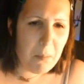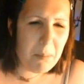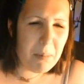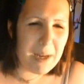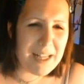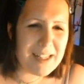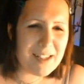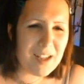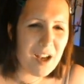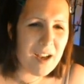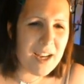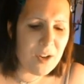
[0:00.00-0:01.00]
But it's
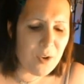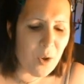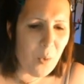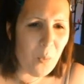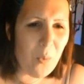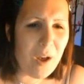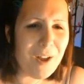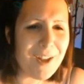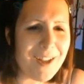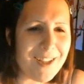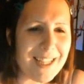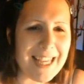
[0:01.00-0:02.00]
kind of not
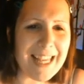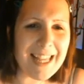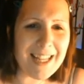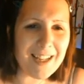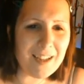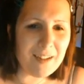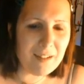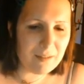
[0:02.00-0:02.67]
working.